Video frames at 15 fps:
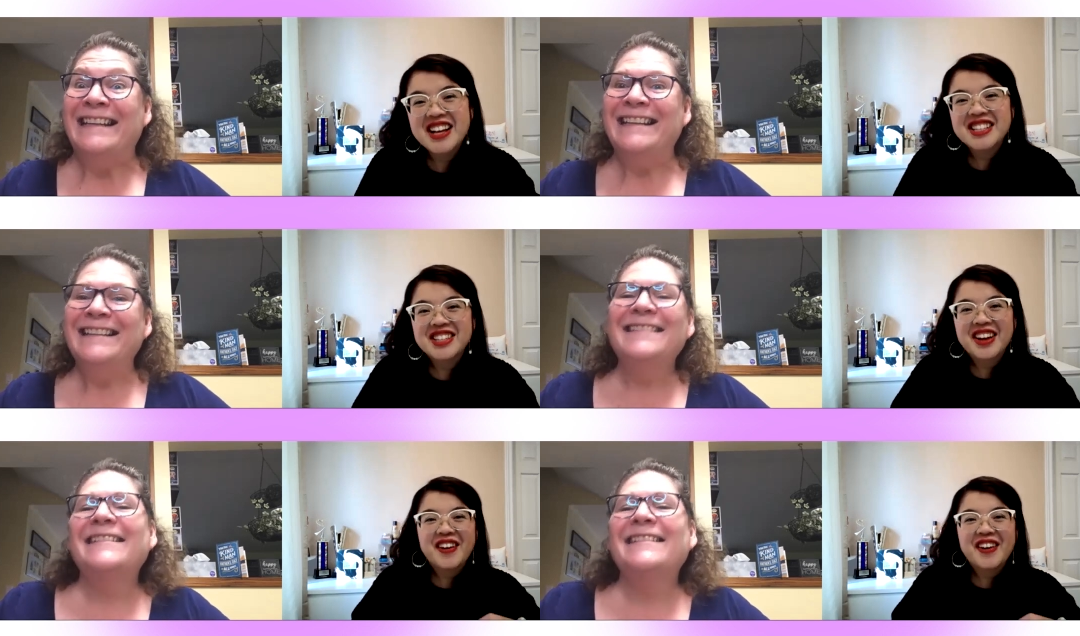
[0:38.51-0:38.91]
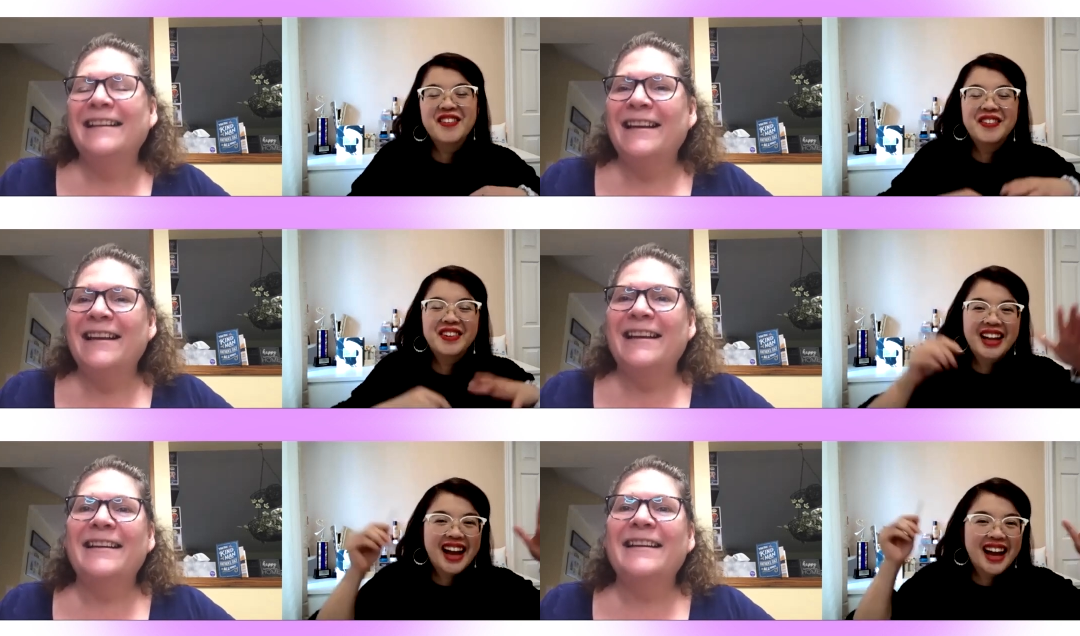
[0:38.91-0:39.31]

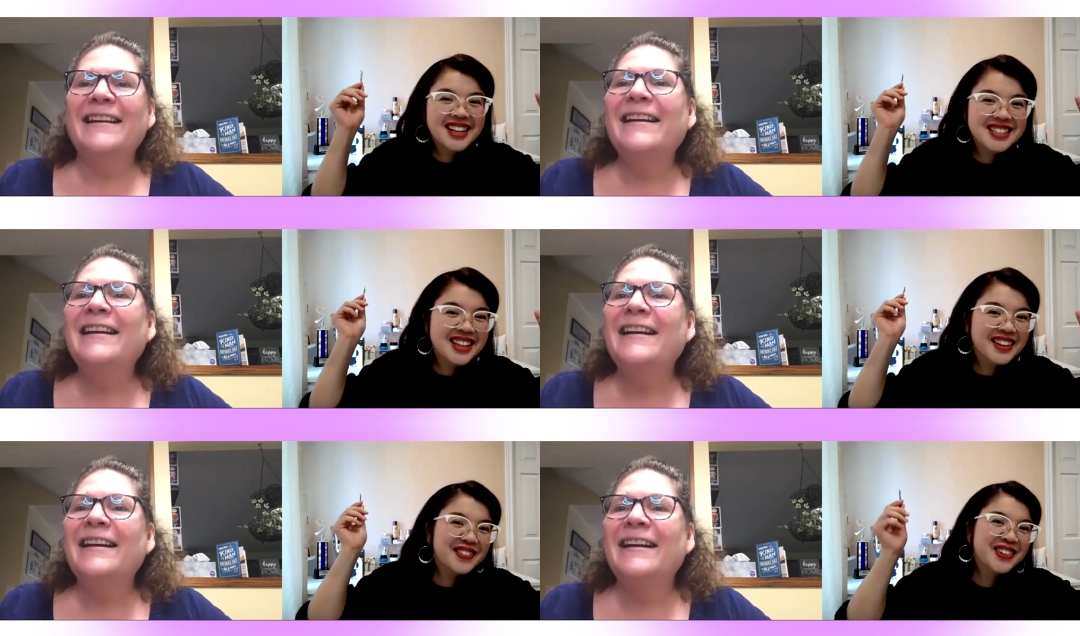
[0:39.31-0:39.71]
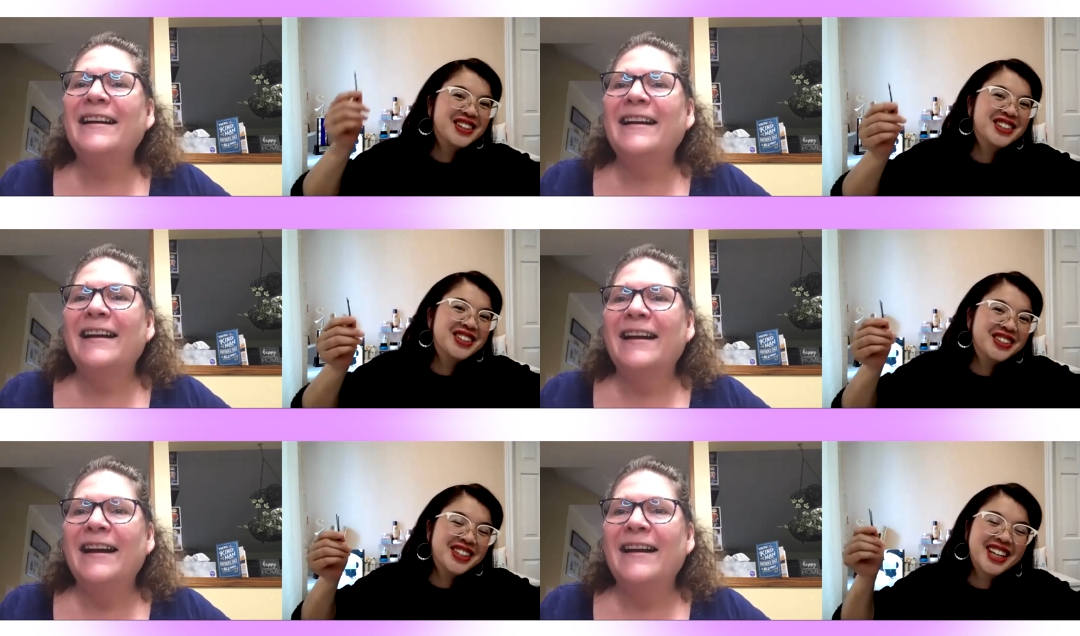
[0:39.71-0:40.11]
Speaker 1: So, guys, if
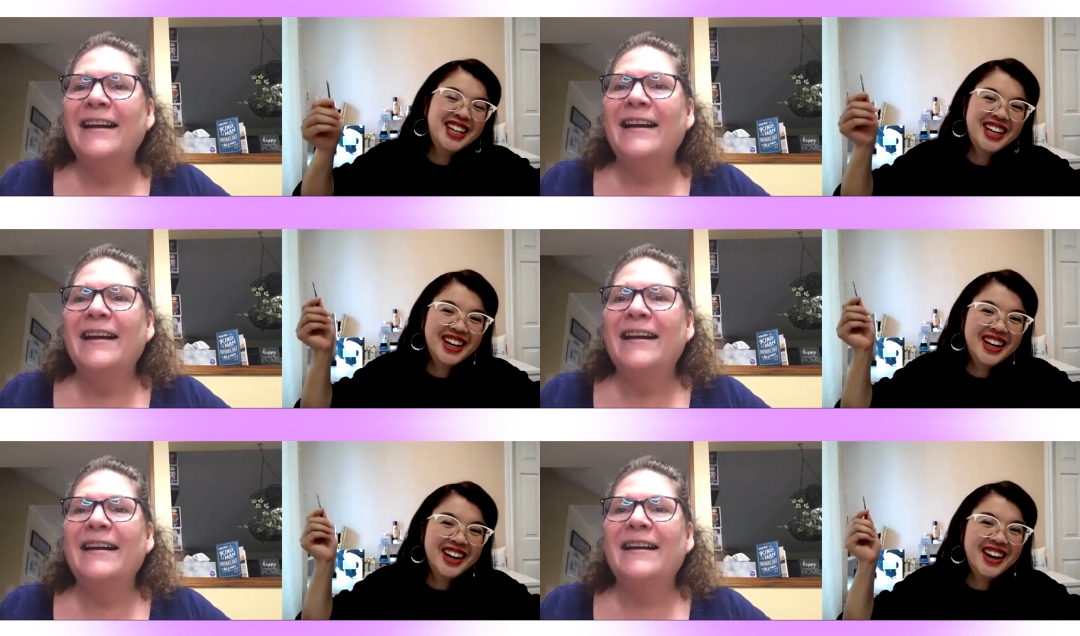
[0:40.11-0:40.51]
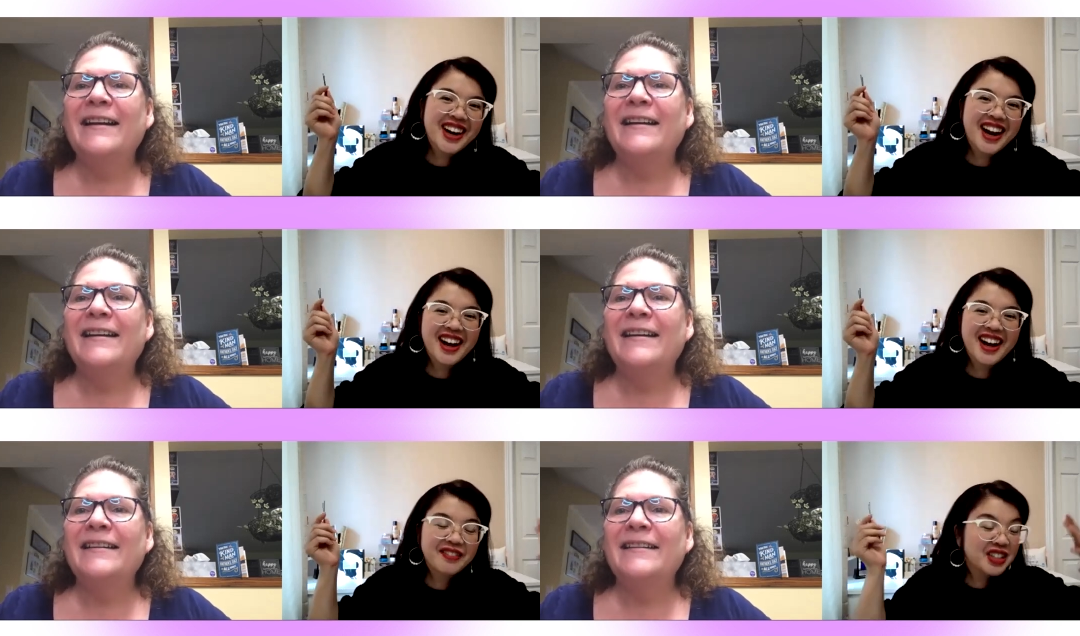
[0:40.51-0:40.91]
you're new
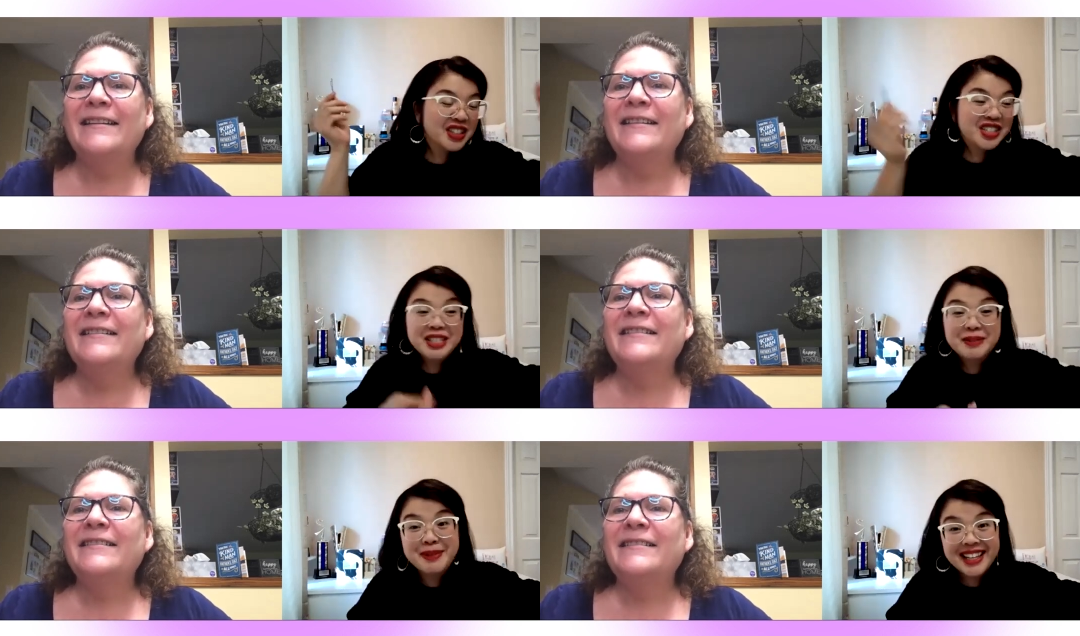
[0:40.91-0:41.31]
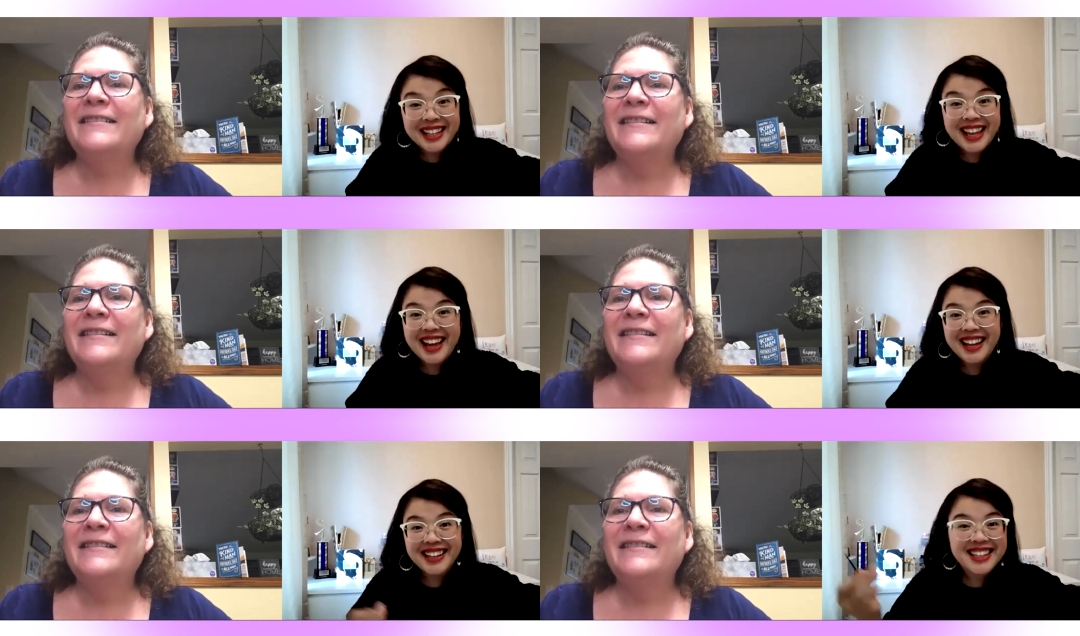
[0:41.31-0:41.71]
here, um, you just
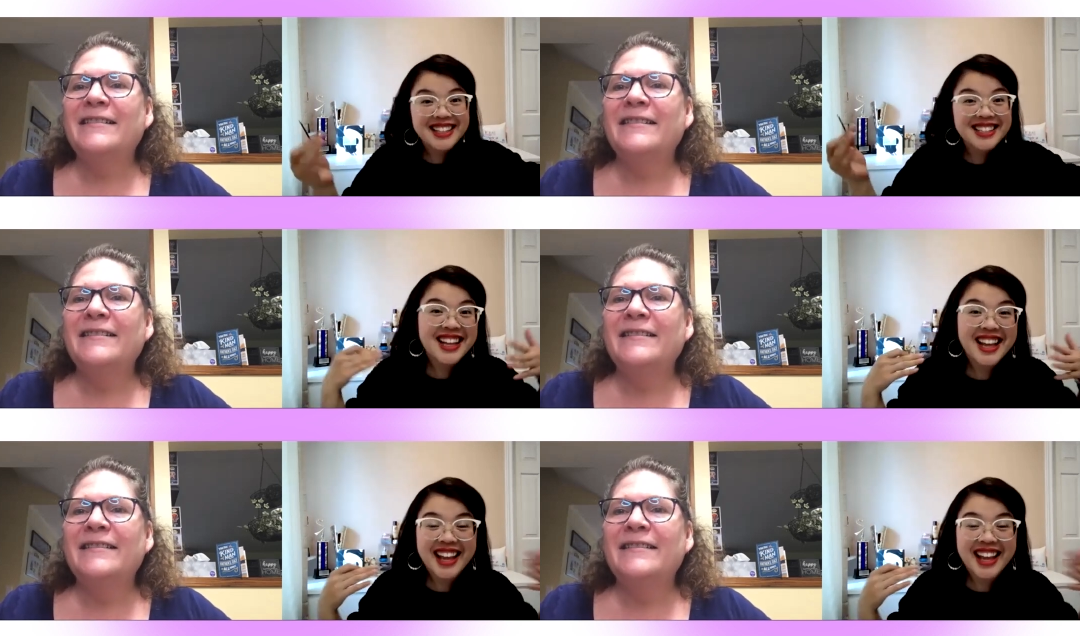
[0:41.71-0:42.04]
met Candace,